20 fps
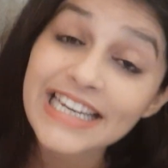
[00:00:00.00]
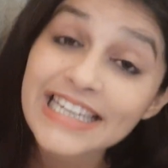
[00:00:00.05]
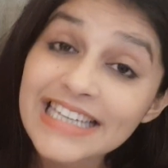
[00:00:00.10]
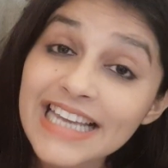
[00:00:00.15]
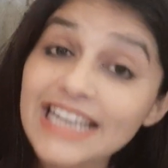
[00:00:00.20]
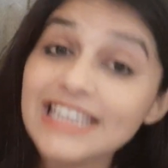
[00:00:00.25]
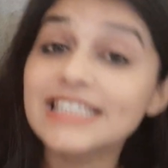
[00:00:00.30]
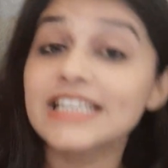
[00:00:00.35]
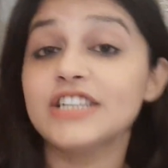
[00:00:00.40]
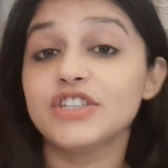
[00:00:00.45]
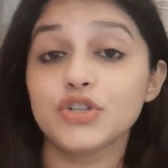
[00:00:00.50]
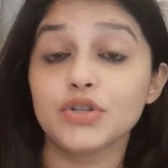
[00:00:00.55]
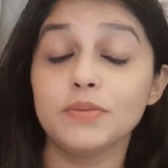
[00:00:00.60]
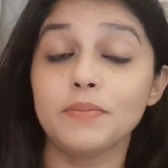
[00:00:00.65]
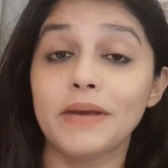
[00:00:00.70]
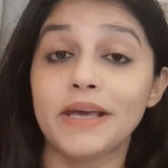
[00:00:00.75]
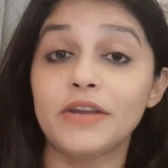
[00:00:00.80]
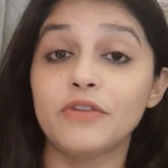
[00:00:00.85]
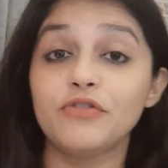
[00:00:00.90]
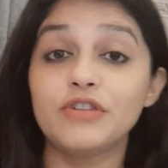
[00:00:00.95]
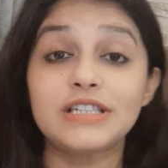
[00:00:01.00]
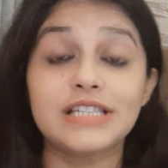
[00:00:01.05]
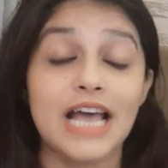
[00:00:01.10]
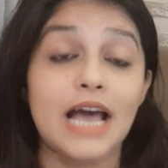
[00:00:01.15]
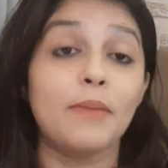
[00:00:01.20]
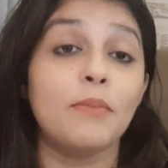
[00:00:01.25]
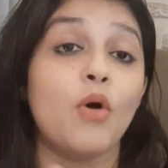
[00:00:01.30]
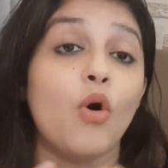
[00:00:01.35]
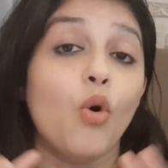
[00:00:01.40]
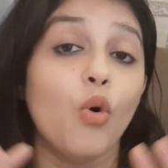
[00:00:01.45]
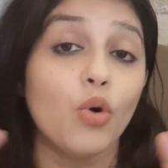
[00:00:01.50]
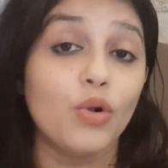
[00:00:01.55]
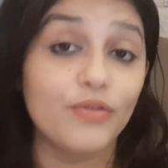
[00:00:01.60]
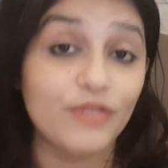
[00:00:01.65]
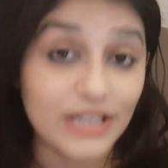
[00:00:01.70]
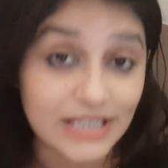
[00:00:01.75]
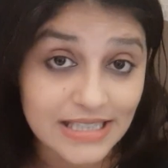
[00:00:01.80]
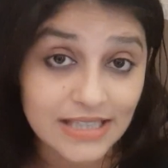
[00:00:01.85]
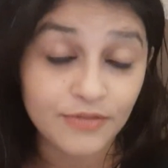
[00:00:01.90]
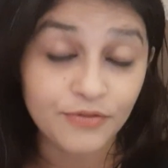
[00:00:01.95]
Indexation benefits I'm
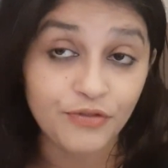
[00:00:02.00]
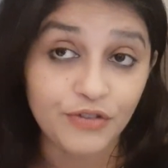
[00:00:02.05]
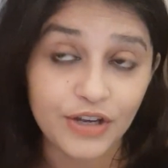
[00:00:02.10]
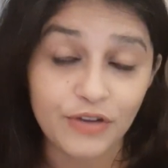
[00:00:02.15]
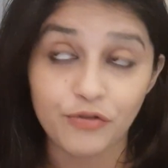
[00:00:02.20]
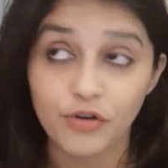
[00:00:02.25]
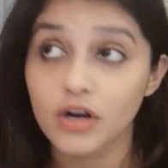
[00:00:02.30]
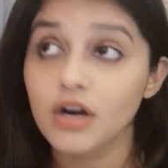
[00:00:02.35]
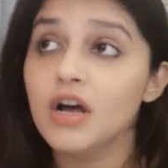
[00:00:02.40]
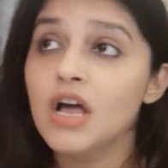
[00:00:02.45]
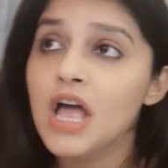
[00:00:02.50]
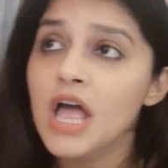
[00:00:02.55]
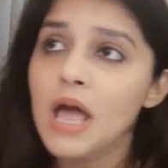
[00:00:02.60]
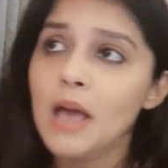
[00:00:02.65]
always in favor,